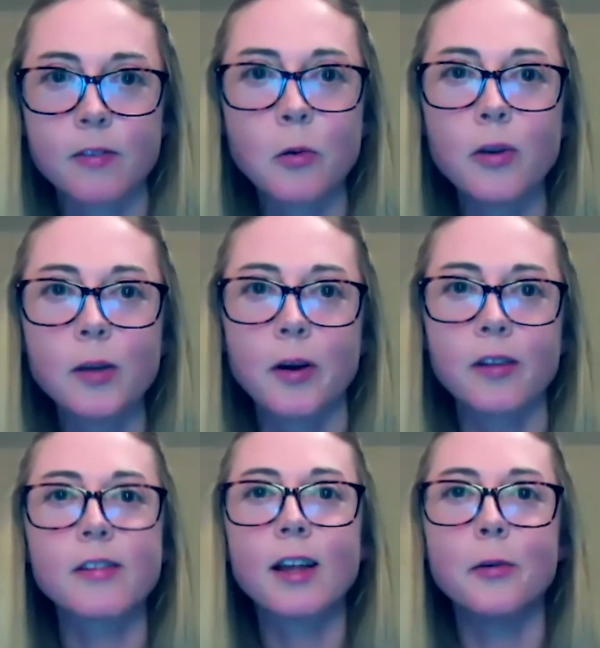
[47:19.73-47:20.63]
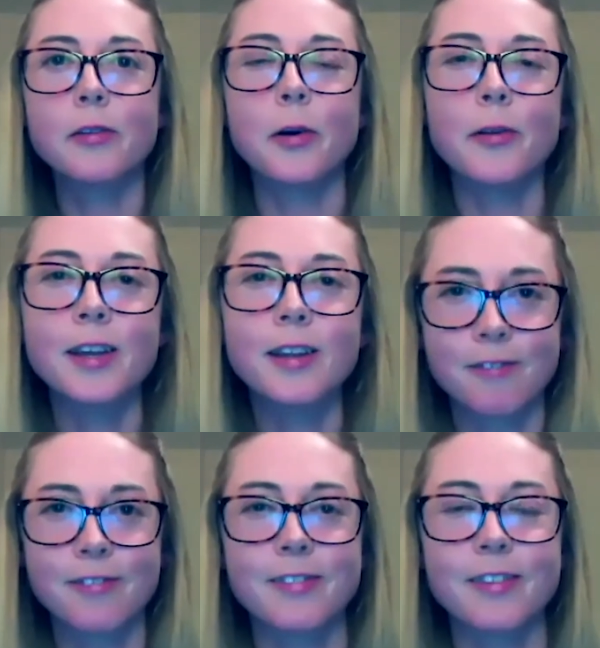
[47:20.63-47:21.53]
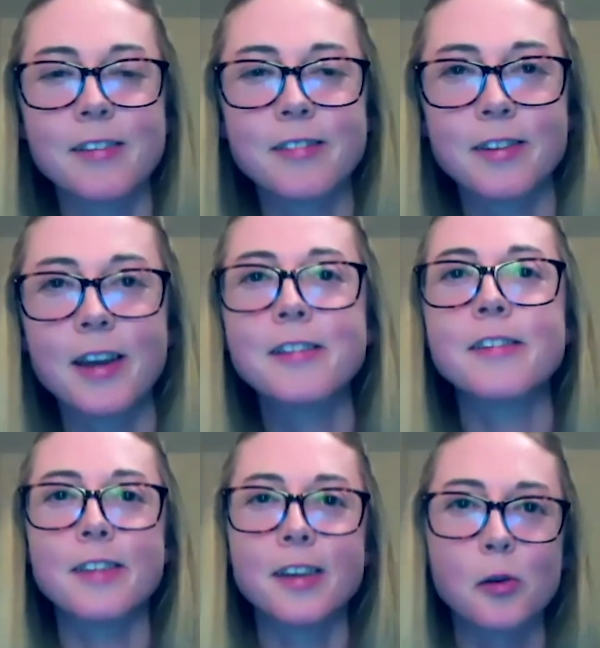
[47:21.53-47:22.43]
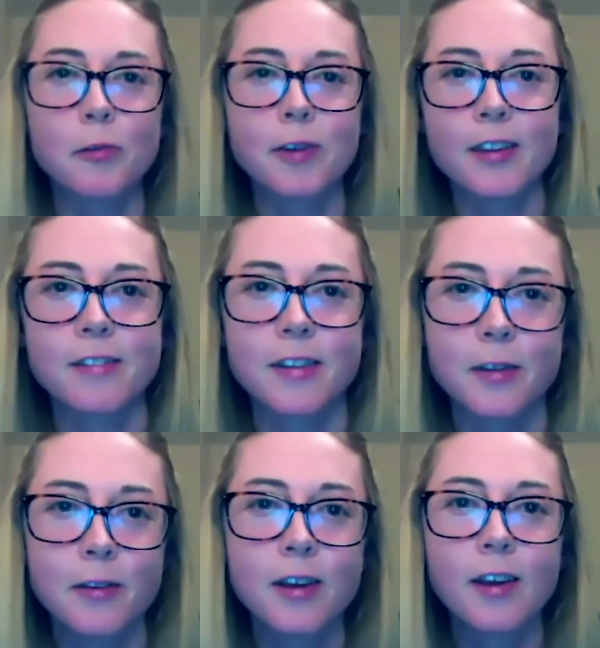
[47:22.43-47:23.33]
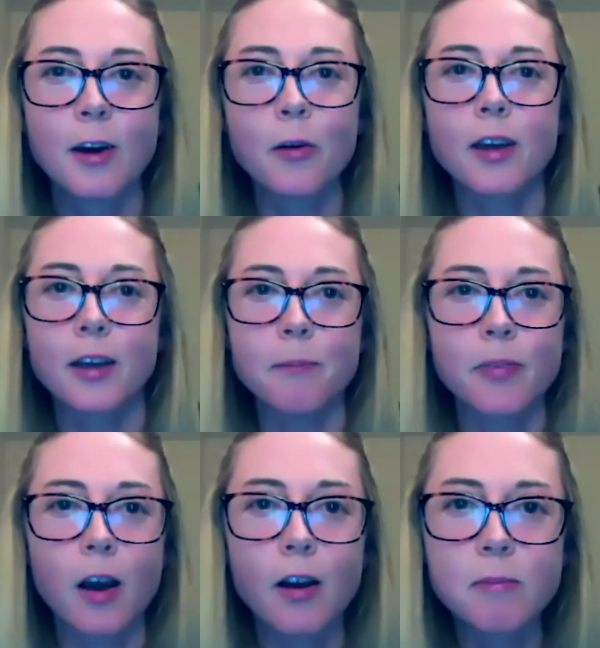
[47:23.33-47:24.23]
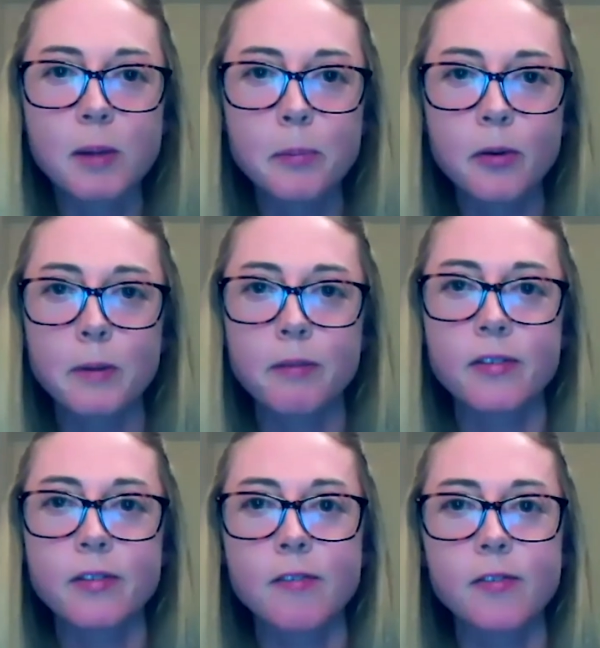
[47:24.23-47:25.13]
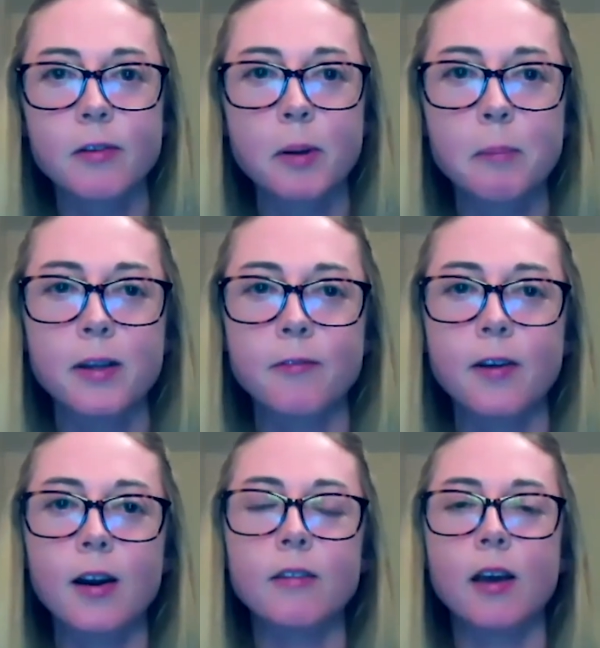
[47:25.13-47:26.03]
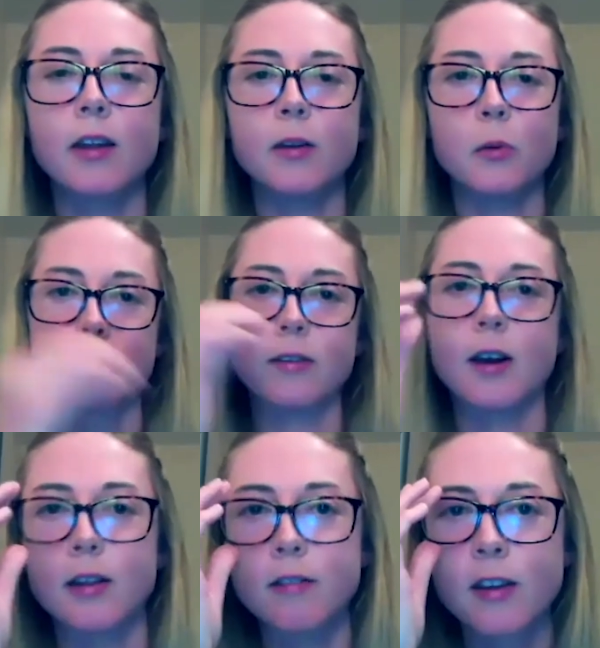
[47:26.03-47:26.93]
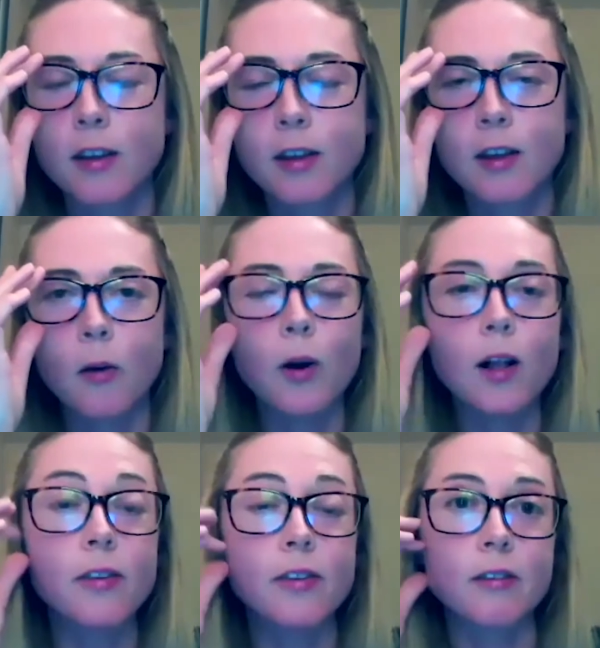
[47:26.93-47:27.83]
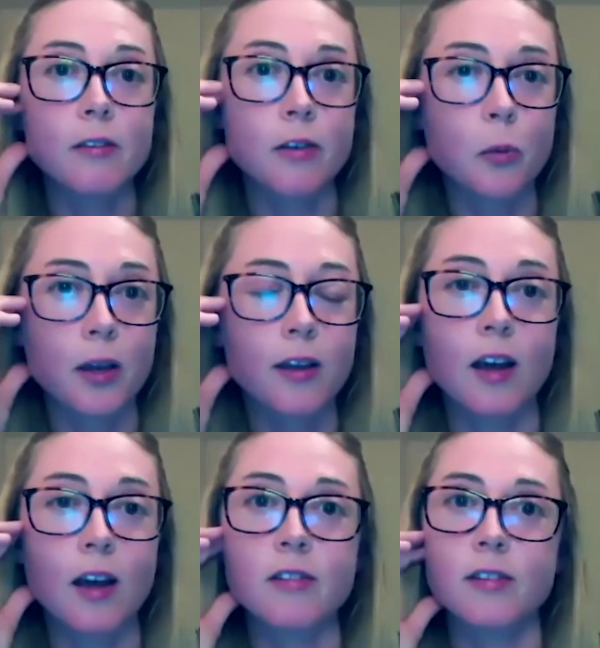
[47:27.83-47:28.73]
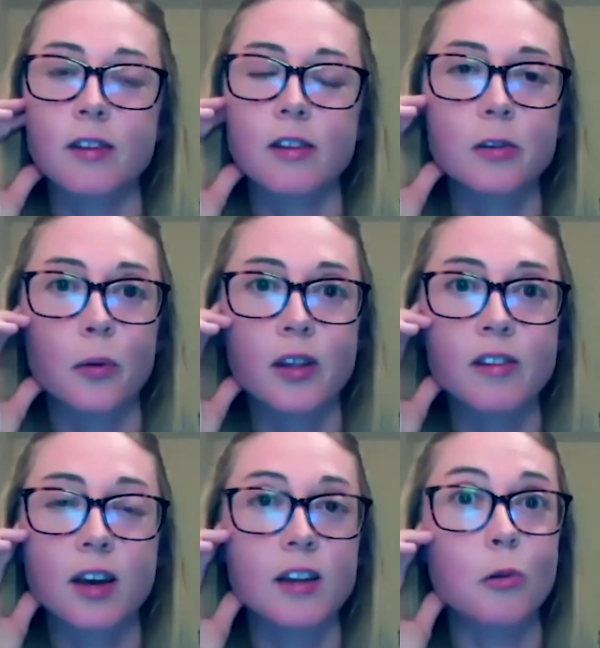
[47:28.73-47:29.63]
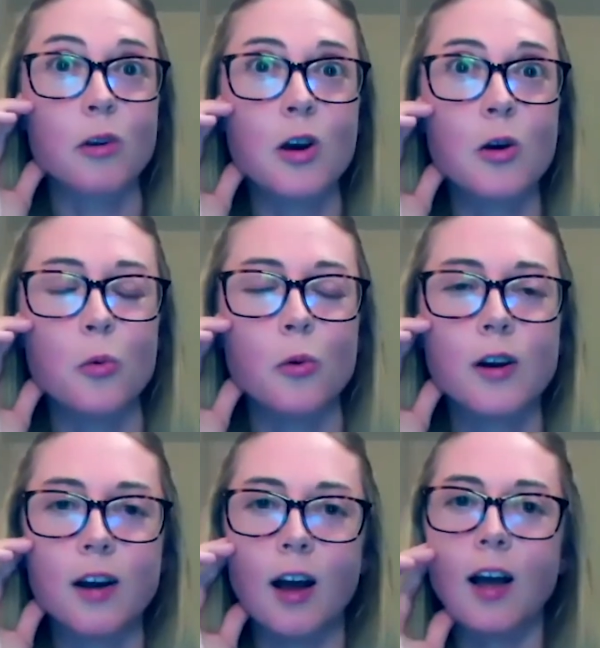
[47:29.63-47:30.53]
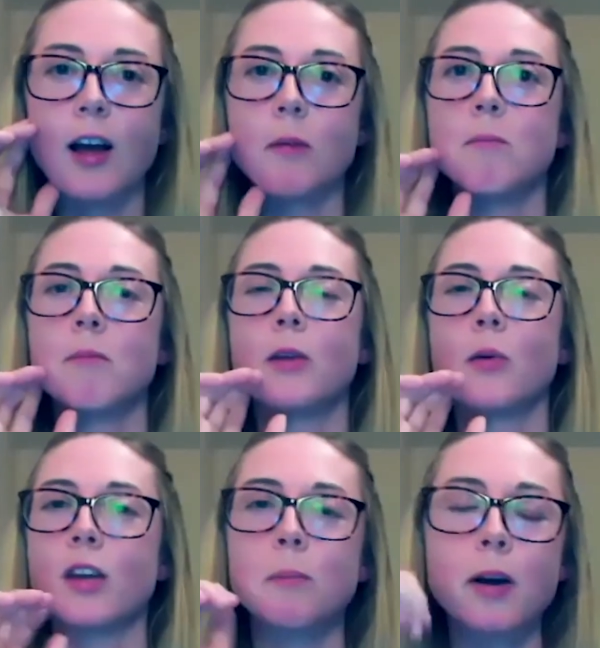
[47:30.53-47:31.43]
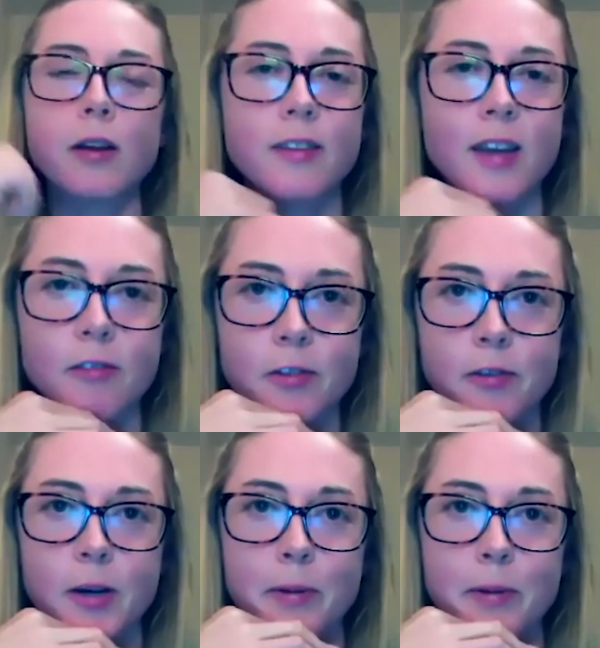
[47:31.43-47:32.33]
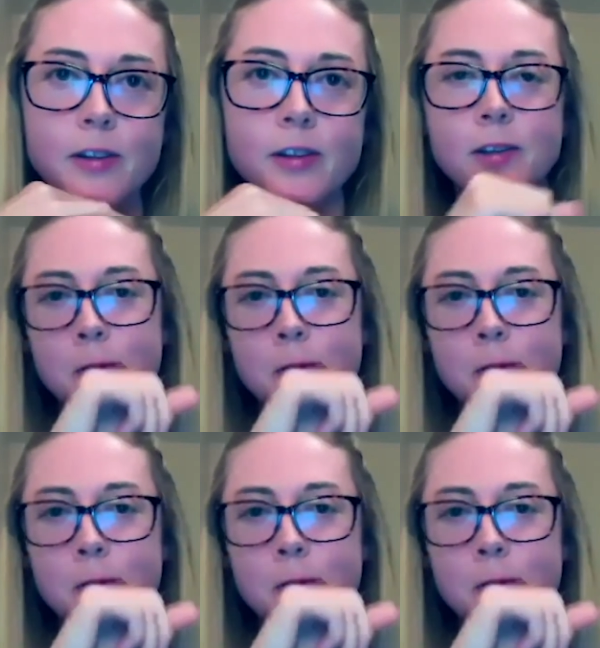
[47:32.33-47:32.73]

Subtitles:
Tony Watts. Hello, Tony. Nice to see you if I could see you. Okay. How has my book been received in the Republic of Ireland and Northern Ireland? Well, the quick answer to this, Tony, is that I don't know. It only came out at the end of November.